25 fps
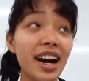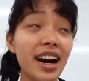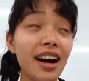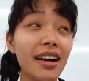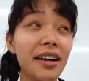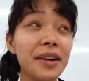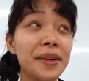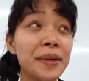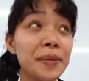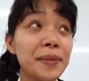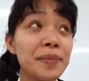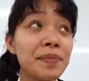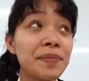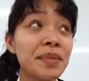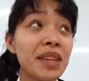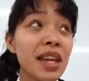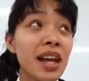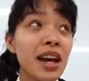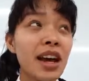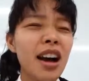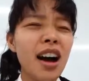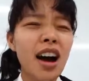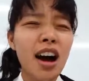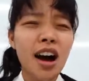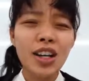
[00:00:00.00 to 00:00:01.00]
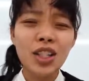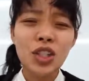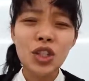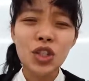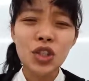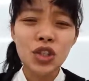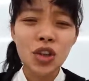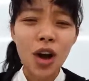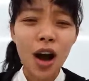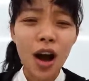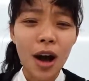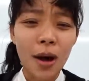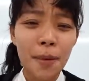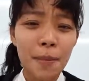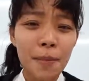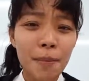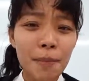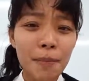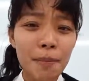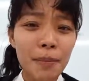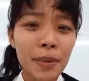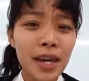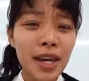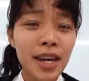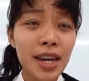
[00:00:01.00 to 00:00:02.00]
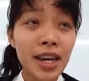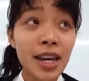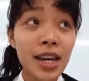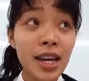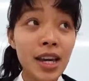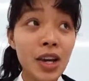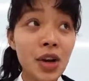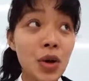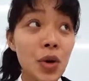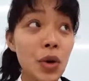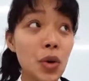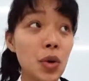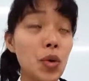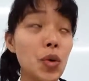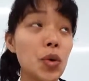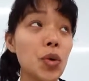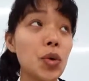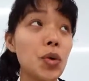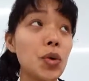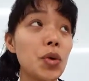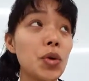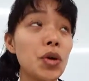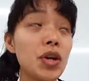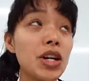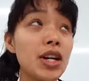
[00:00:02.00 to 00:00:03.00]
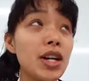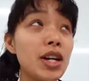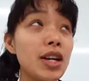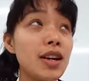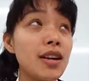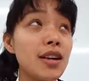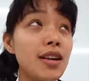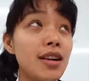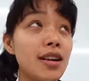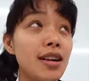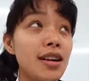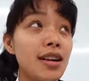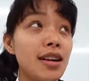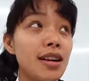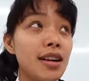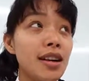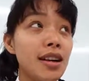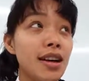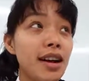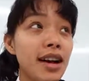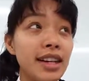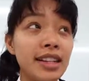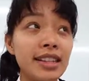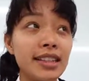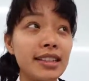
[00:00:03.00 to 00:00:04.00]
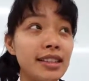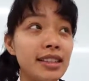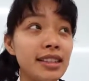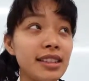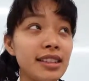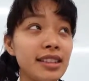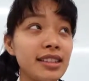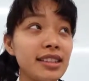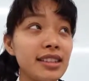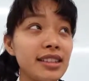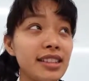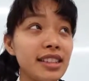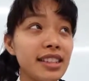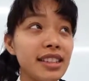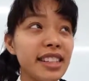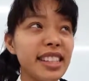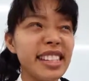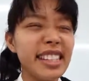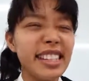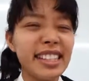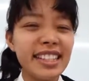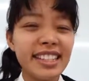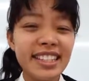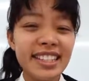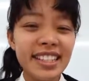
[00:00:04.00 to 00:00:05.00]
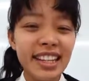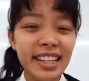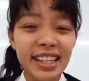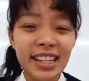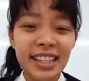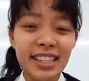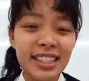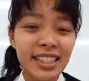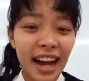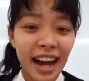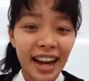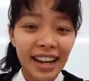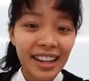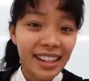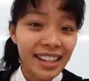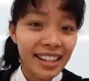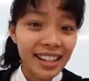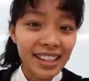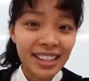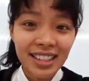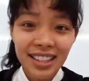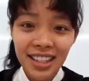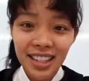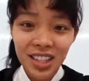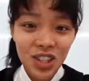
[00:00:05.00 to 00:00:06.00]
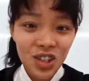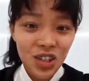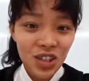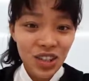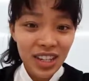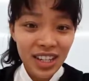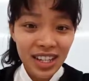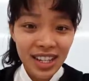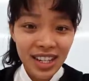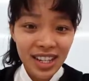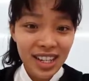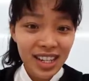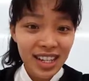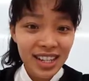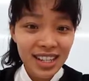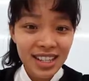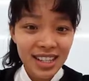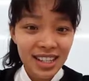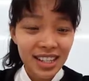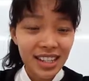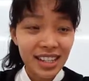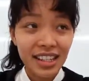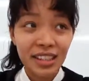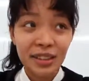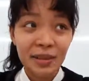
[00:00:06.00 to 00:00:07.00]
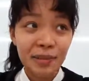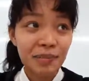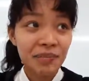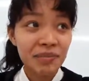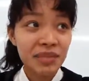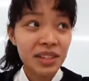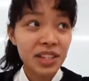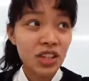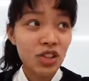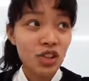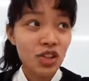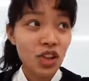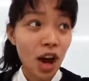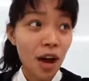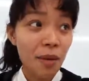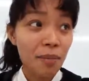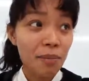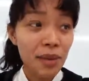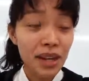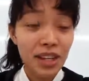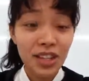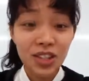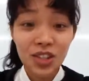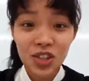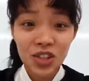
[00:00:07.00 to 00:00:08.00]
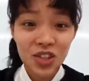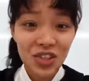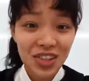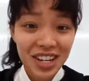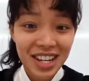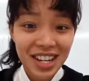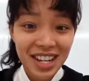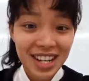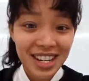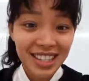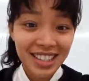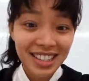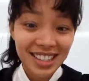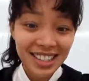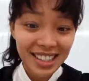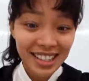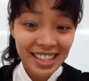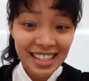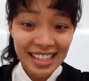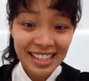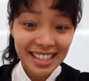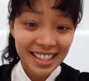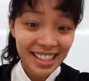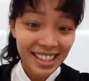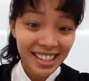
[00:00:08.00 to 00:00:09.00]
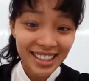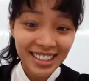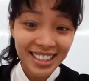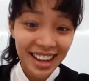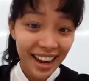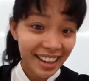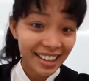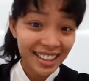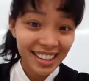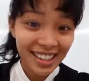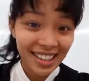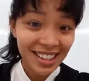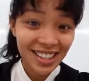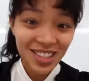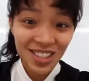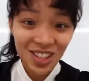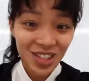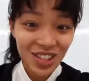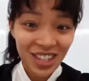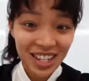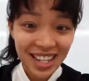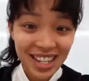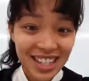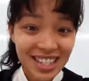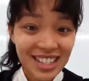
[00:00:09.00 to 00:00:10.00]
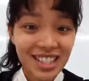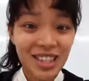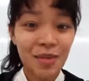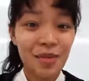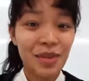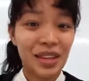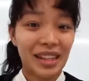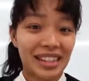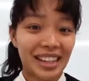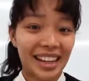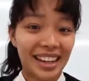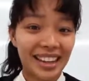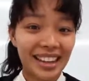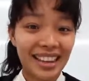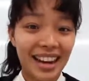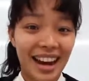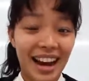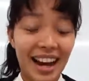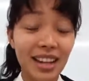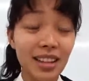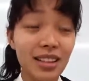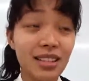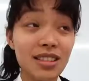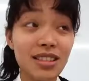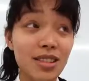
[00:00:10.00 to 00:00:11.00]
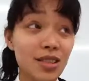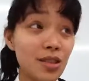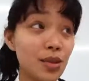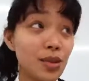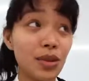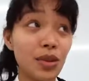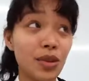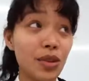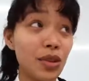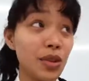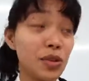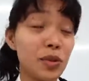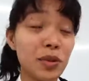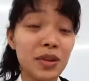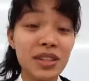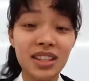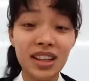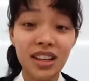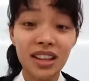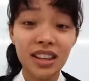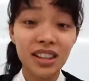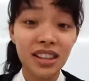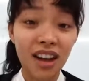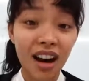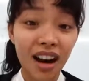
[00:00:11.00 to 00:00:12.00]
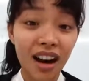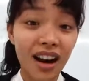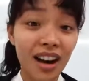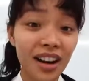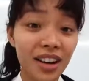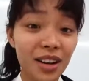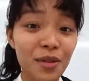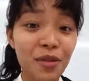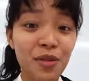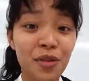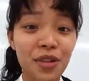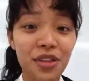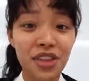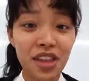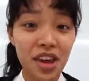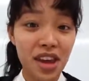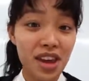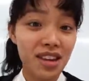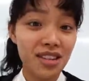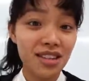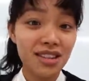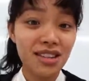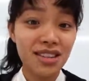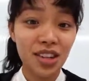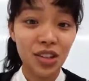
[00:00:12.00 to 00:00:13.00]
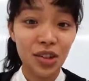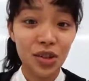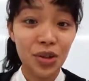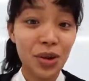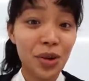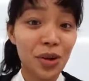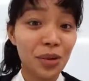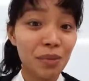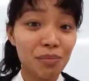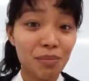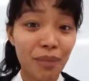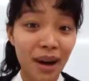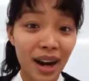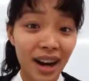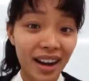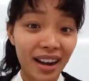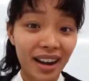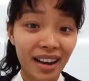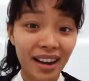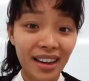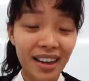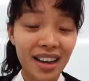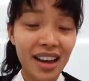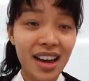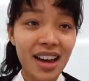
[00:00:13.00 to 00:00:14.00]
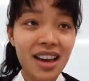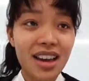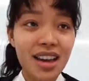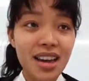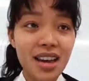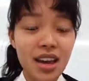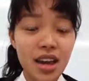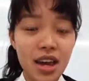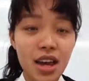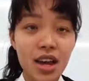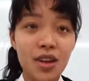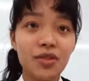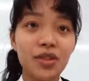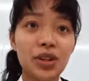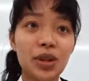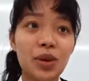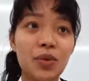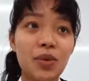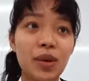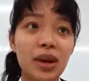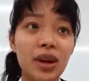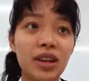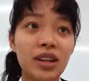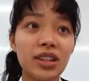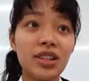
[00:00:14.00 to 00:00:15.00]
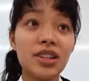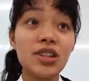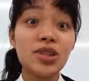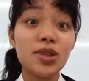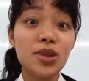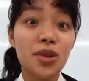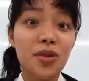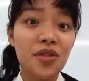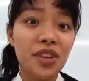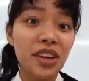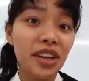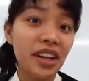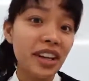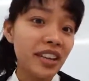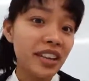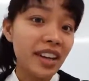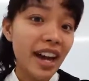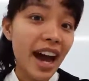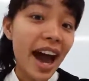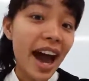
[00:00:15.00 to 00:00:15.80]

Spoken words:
um, a shopping or an eating dining district, shopping street, eating dining street, something like that. So there was a lot of things that you could buy everywhere, souvenir